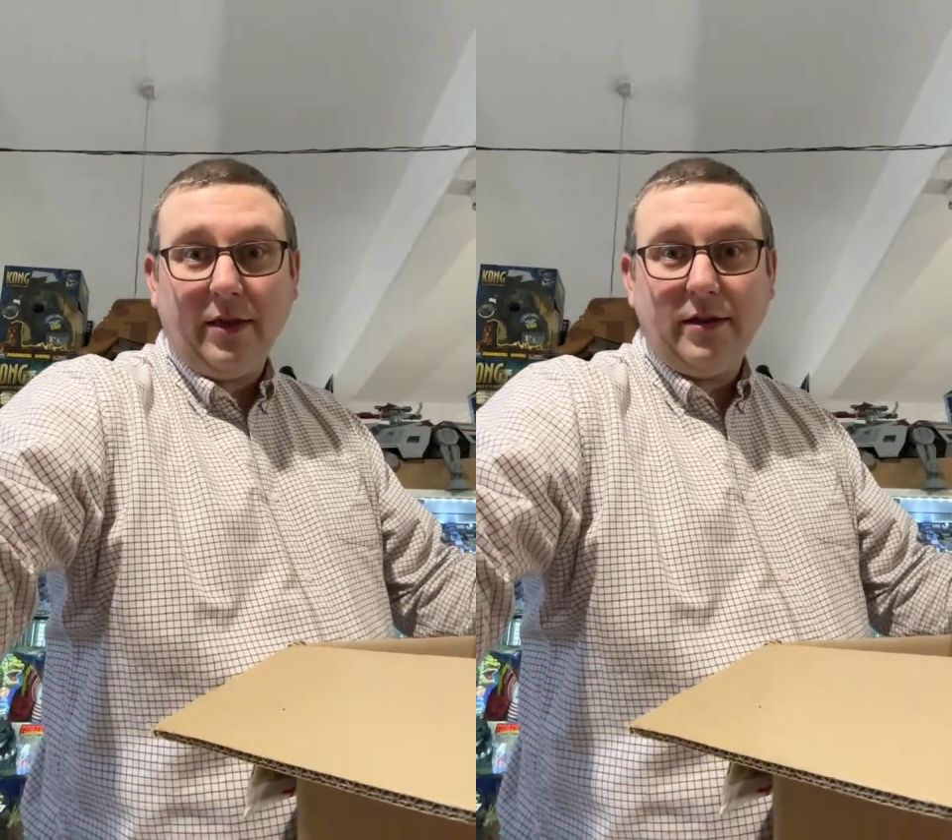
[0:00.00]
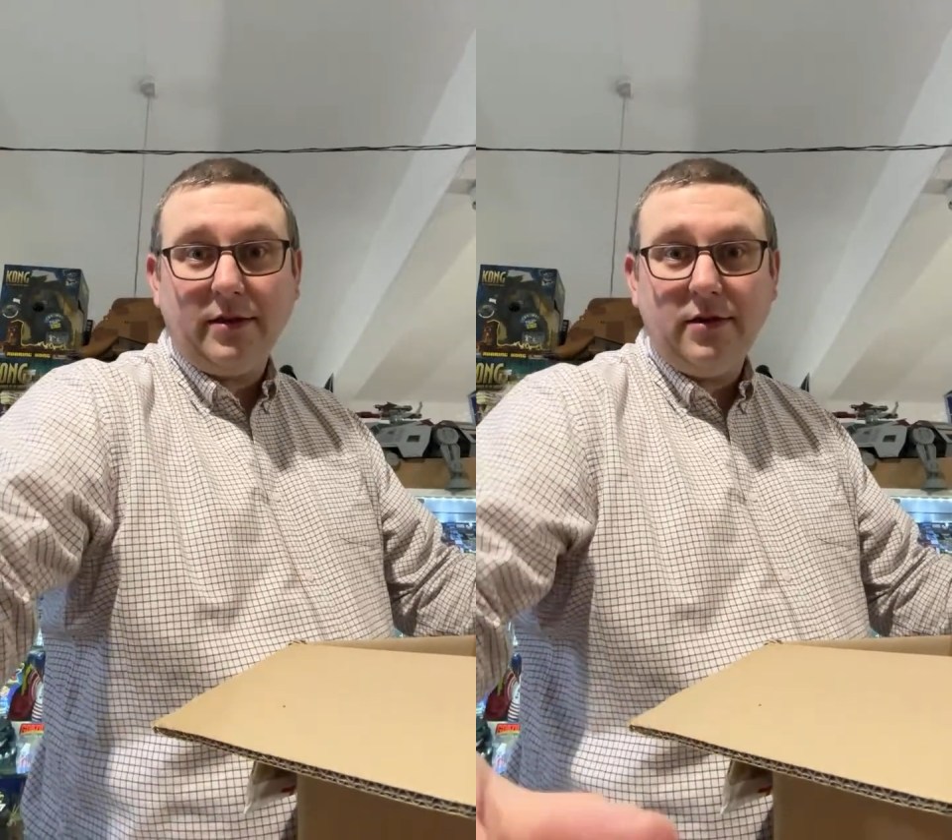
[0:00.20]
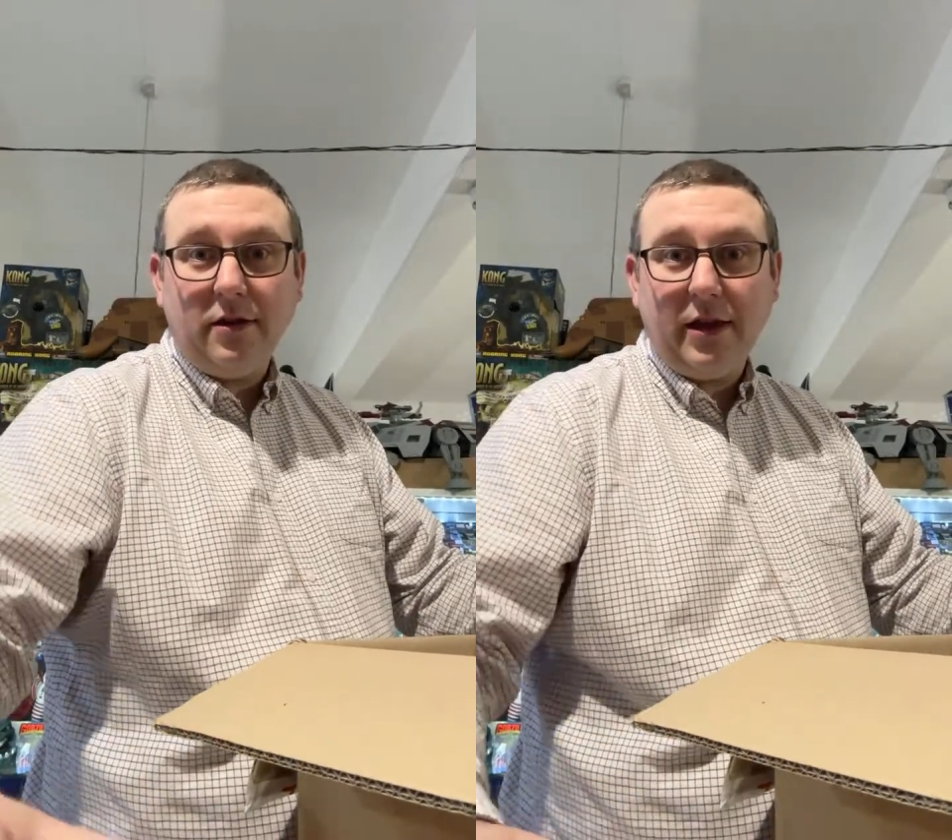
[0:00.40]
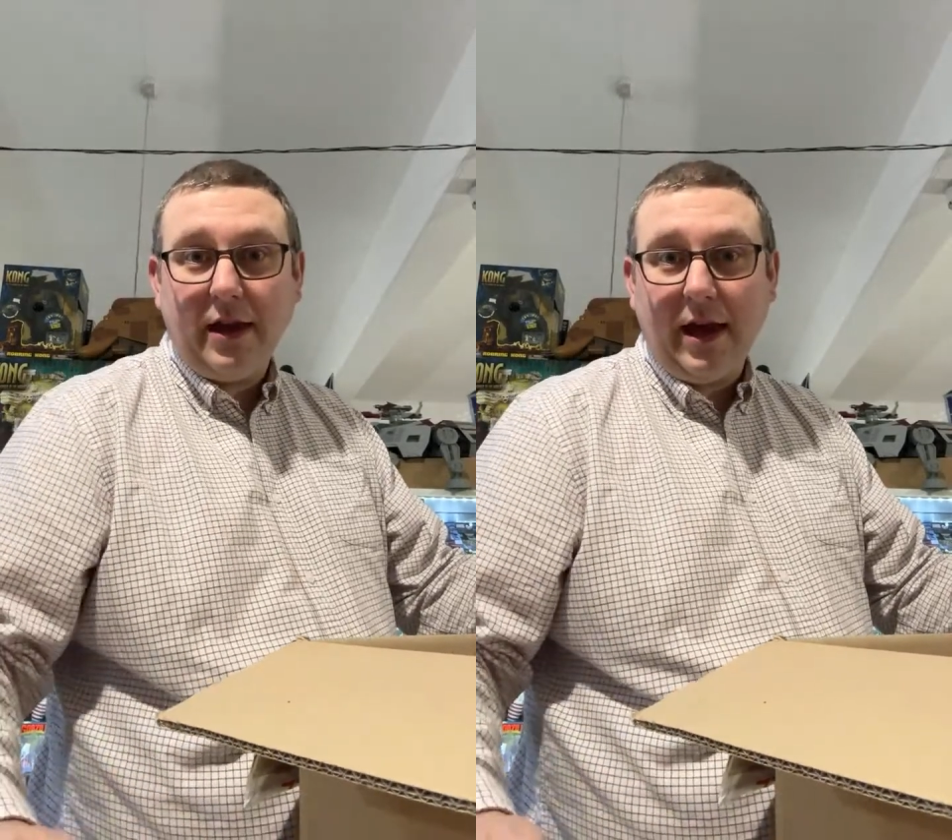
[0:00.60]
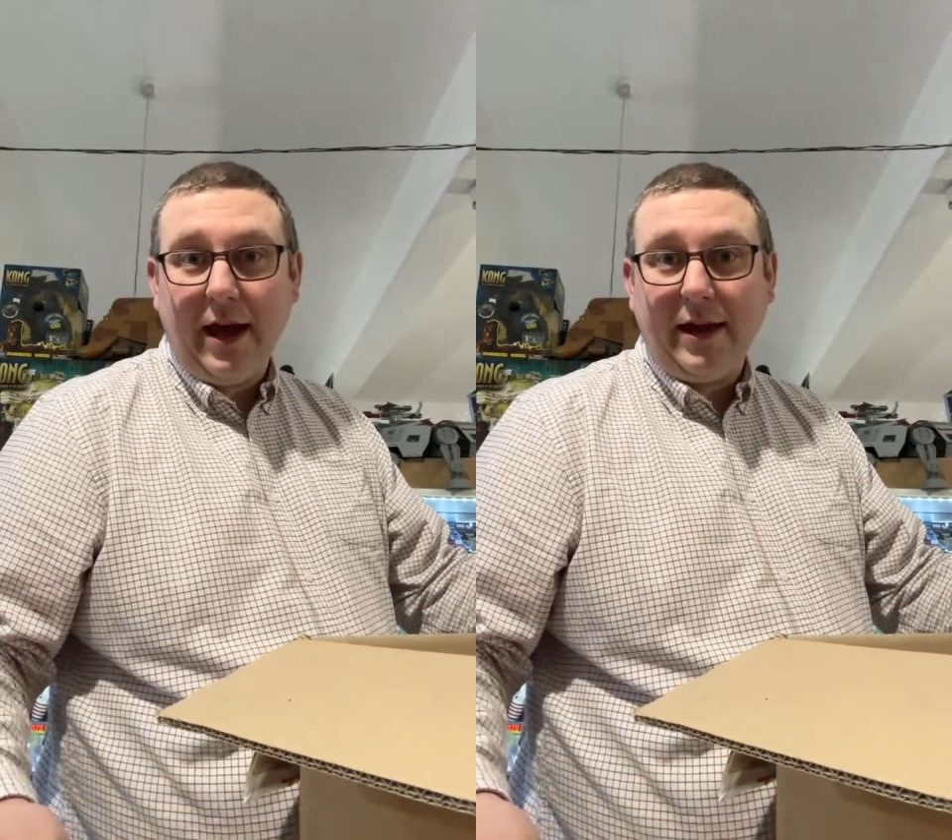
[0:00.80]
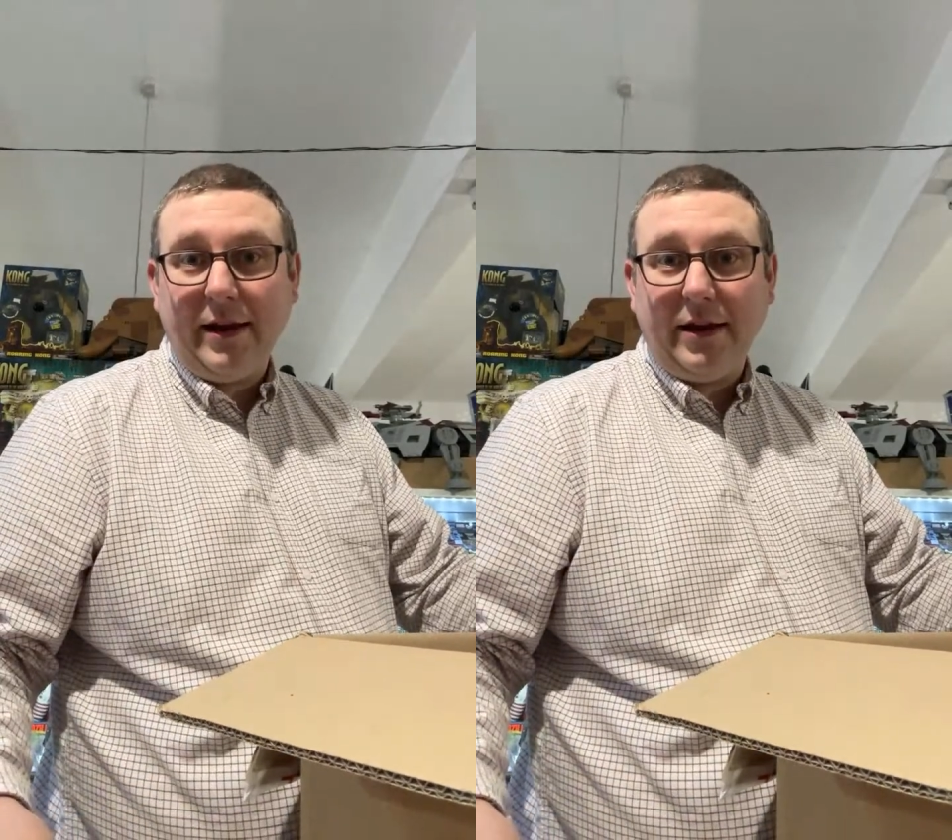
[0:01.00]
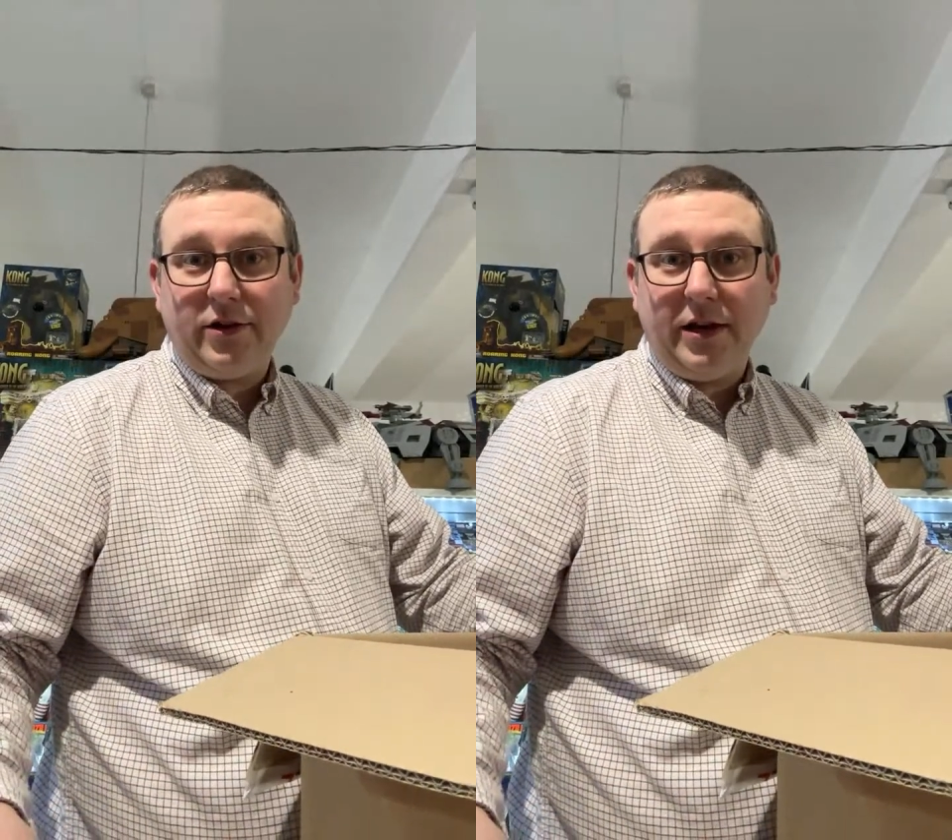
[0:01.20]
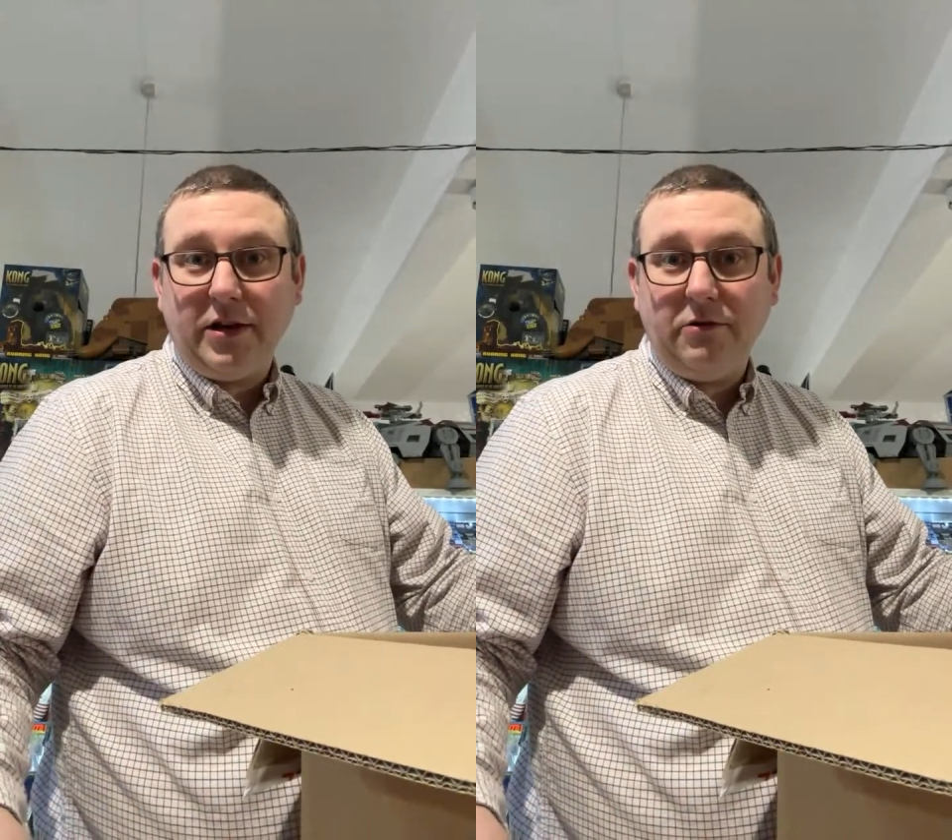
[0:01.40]
there's nothing I can
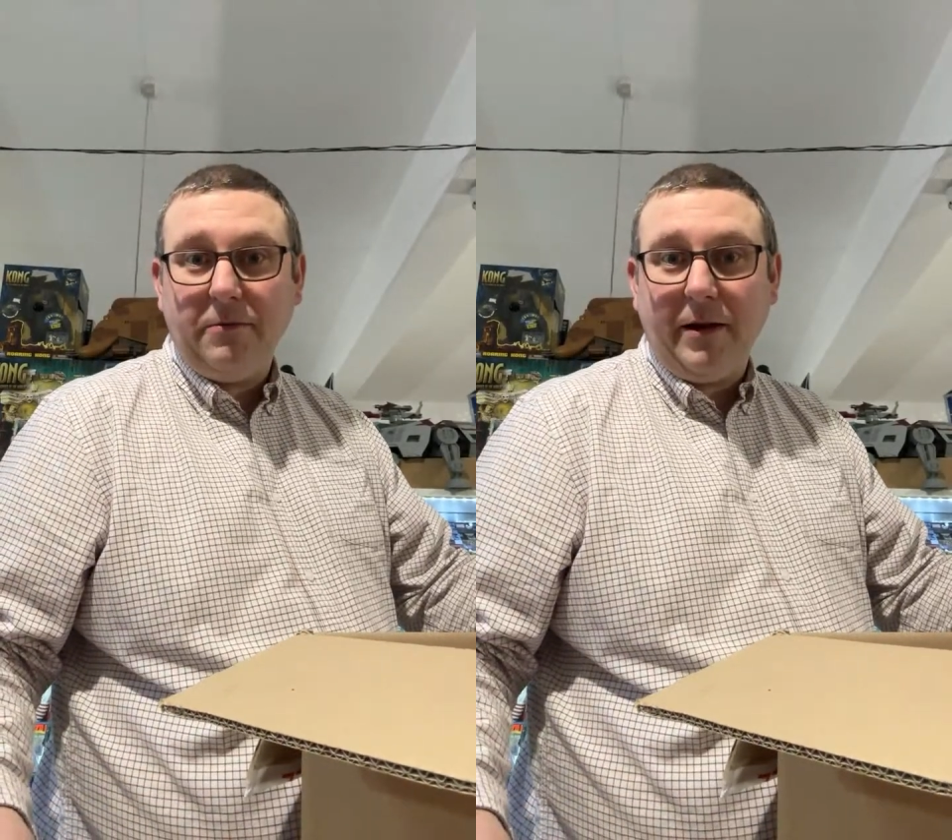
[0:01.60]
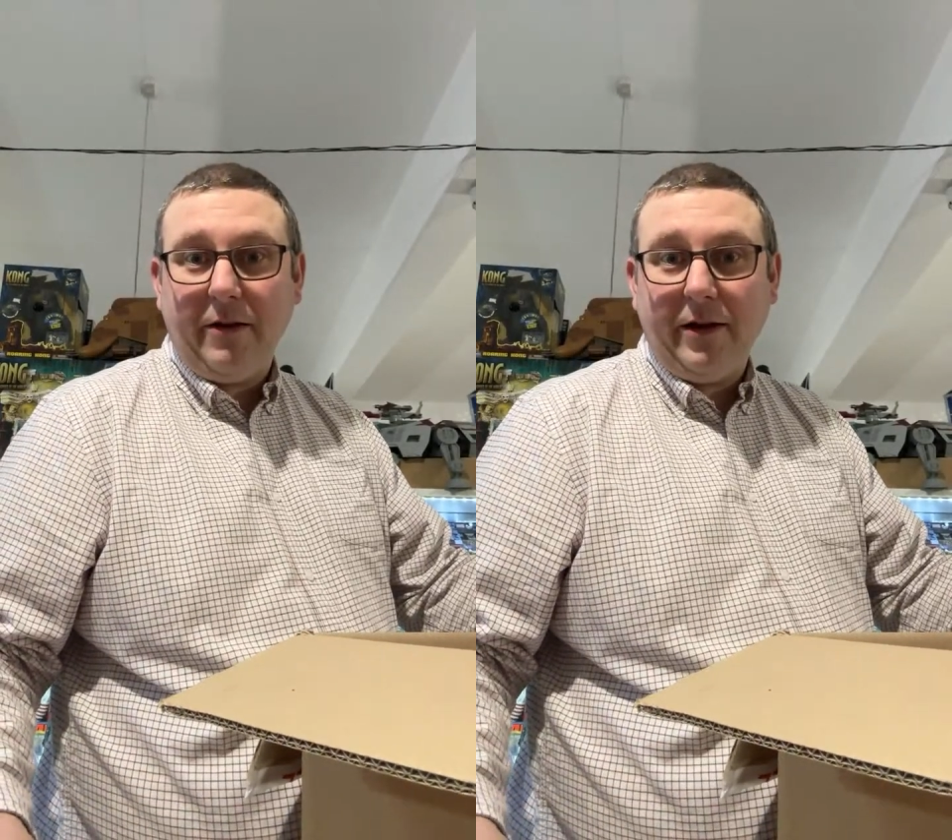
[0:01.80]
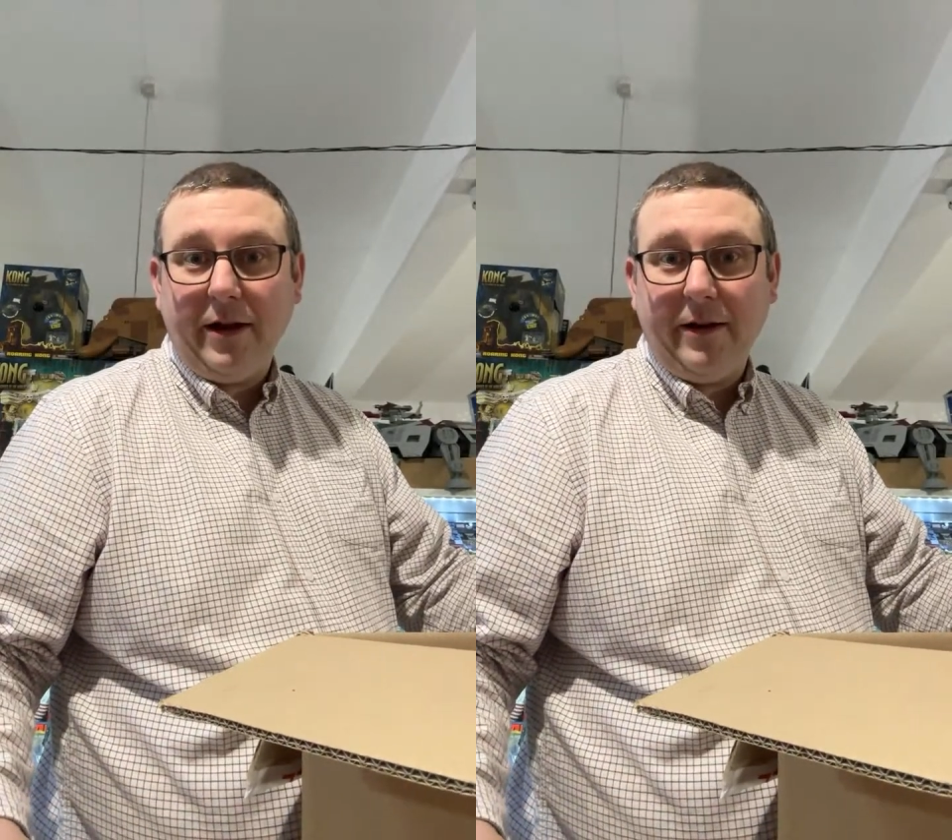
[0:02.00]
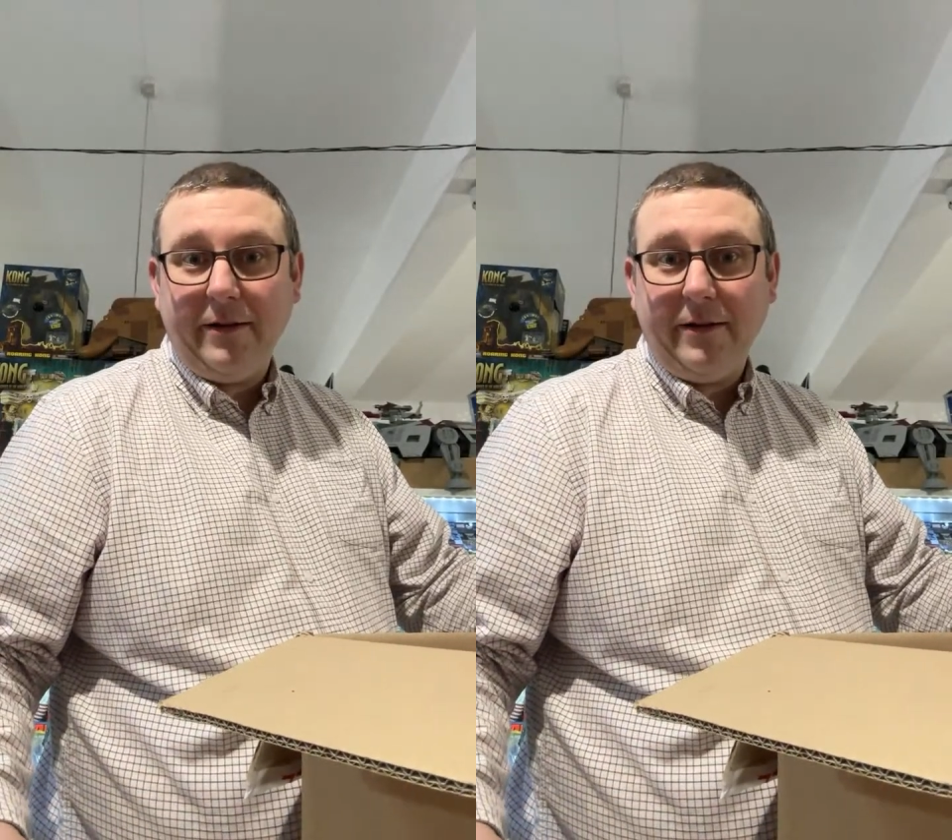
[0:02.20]
actually do about that.